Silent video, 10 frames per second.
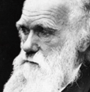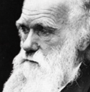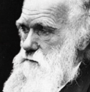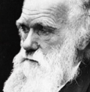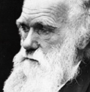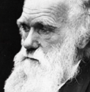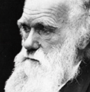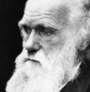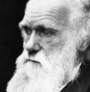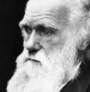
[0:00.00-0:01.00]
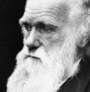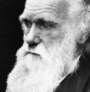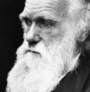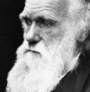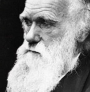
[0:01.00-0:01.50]

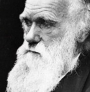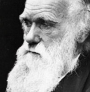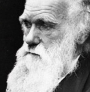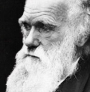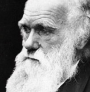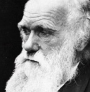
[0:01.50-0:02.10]
Nobody speaks.